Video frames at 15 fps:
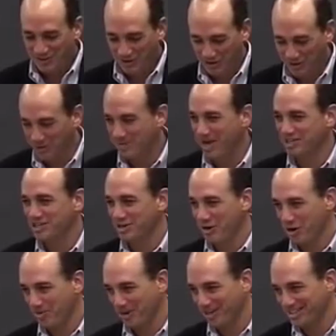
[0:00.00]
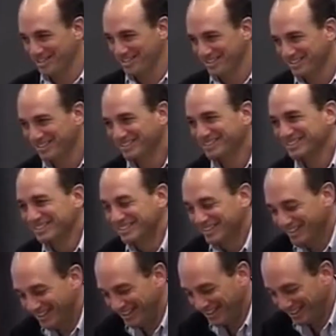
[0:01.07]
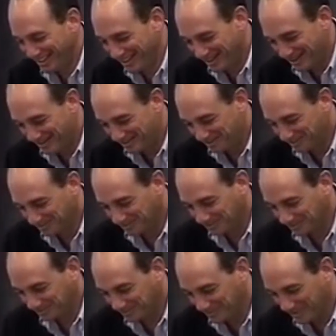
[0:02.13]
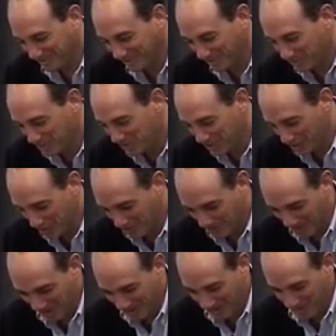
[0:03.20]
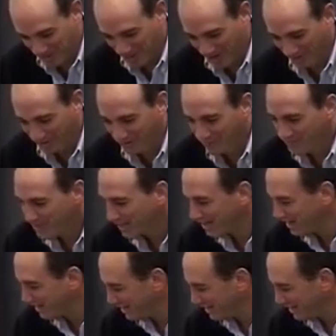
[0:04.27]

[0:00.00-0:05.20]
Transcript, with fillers: So we all know about cigar butts, or cigarette butts or whatever.